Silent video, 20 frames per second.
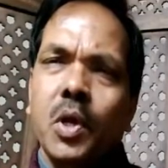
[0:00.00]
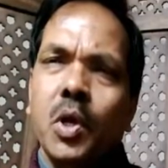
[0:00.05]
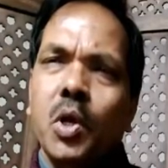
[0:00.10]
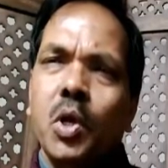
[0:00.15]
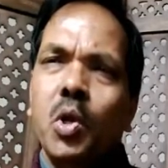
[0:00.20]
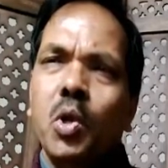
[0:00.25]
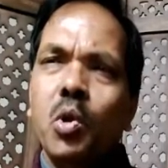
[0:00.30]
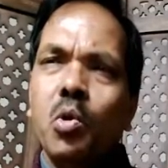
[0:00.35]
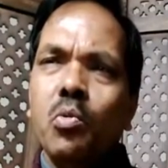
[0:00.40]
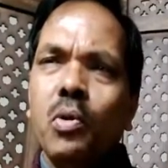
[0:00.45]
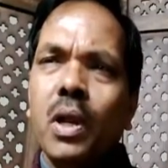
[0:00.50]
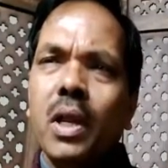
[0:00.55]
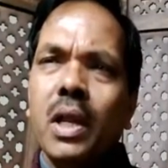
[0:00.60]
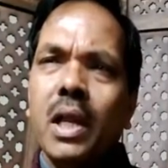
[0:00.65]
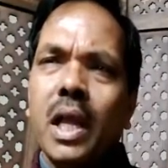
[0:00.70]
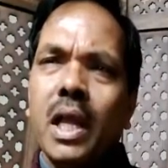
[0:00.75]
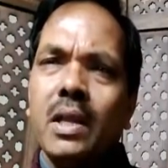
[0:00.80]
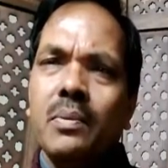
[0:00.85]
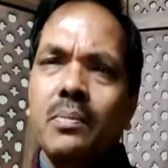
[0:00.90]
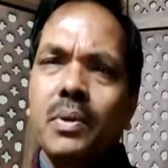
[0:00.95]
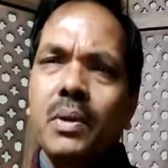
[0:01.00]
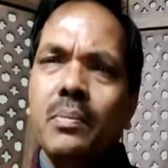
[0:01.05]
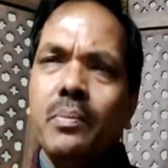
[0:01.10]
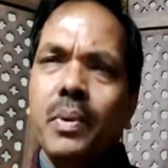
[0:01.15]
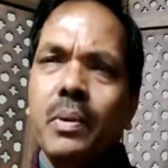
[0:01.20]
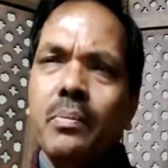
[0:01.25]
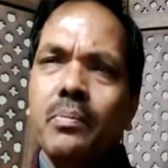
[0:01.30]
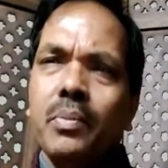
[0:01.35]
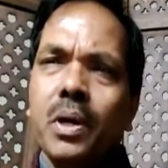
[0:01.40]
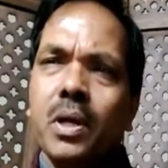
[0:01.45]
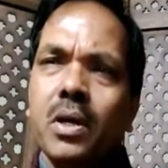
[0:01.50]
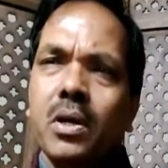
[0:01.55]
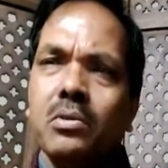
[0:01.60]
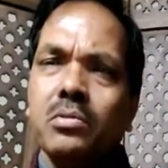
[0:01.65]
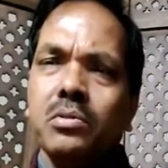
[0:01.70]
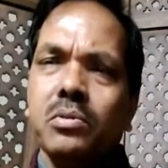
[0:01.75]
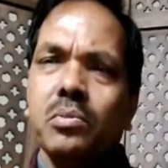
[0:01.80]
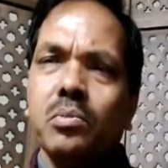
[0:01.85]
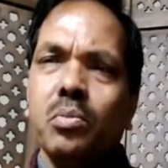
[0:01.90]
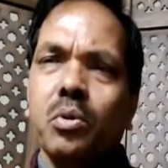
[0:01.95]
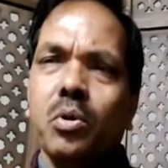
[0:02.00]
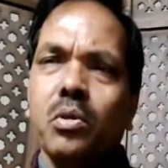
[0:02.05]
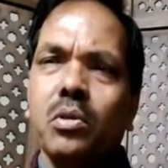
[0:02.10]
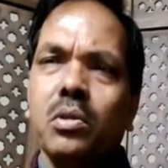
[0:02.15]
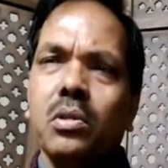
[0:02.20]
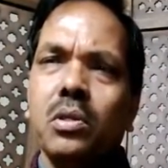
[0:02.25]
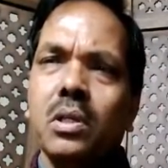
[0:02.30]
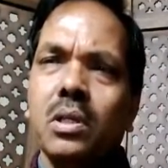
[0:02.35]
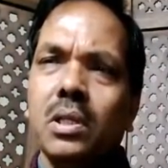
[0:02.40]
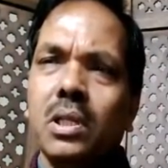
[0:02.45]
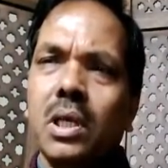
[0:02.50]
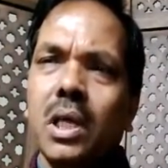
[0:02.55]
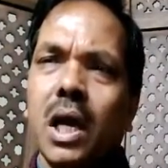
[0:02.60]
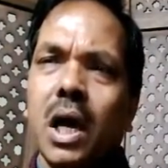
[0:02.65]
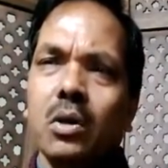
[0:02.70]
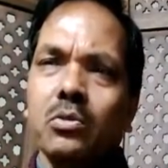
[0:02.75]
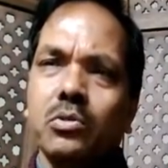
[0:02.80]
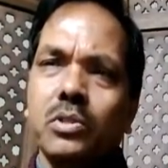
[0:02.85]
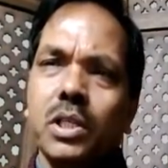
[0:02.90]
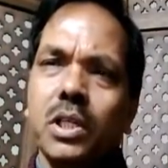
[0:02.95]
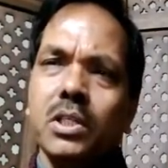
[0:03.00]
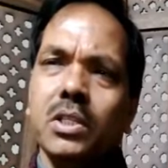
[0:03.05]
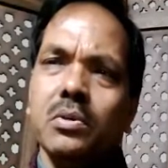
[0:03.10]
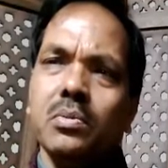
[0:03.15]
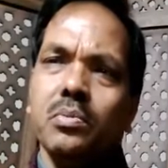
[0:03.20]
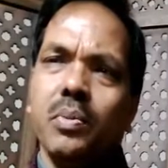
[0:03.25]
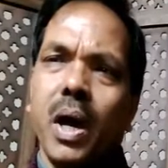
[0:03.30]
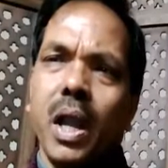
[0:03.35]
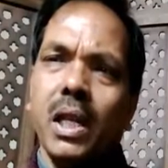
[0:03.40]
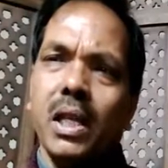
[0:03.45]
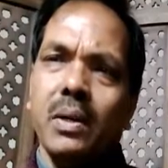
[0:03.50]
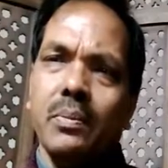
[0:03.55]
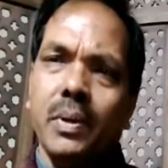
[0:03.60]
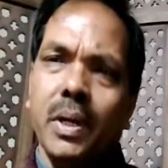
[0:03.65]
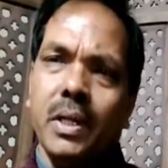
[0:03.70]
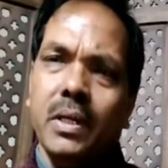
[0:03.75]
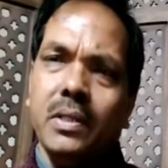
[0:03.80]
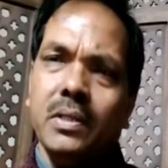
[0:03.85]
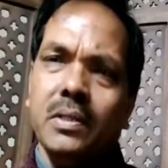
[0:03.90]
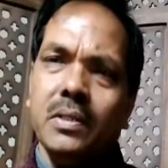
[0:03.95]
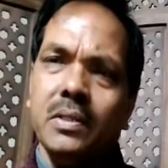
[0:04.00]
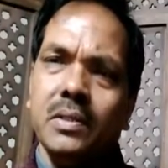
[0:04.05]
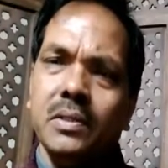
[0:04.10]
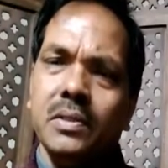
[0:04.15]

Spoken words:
No one can be member of both the houses of parliament.